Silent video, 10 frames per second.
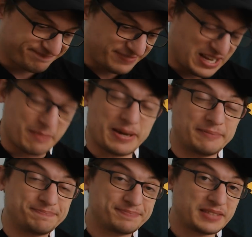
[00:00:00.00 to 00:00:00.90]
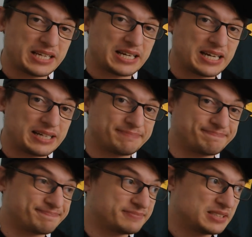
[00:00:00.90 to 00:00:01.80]
Yeah, man.
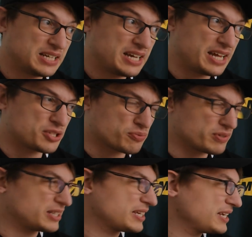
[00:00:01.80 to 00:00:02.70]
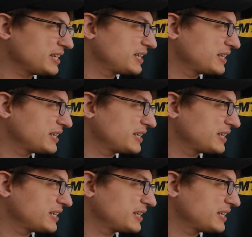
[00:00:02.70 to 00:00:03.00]
It's really.